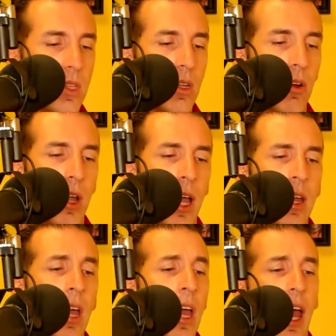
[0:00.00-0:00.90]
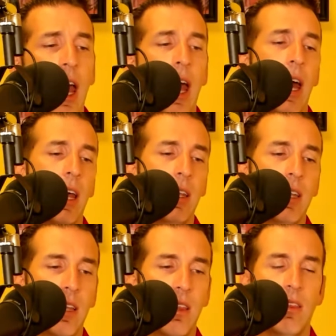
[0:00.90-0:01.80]
Okay,
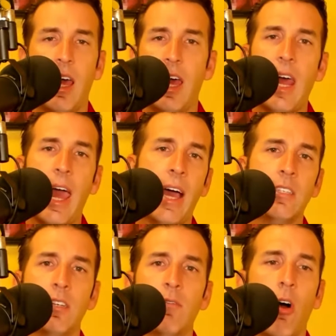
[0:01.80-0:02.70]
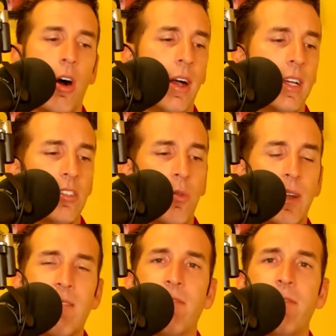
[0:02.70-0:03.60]
and then as of August
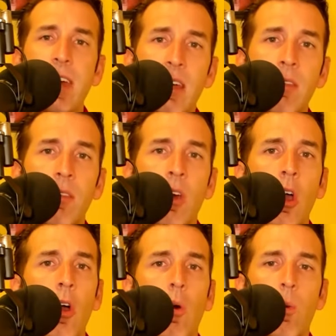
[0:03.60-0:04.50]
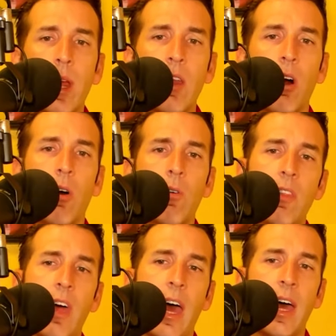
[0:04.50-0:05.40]
25th, we know
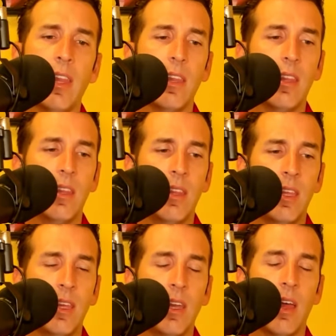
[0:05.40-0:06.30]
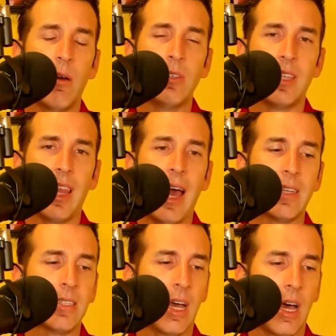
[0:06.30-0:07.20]
that that was the
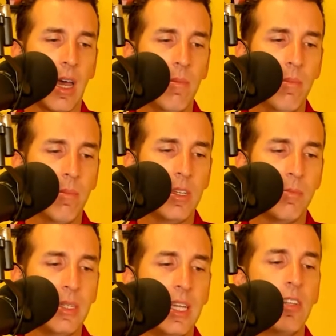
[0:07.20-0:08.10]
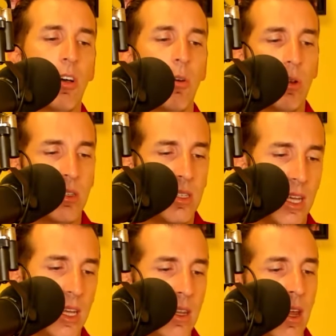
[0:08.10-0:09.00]
last time Miss Petito was
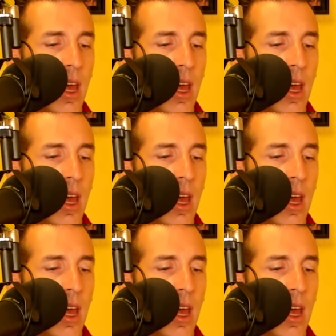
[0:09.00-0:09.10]
seen,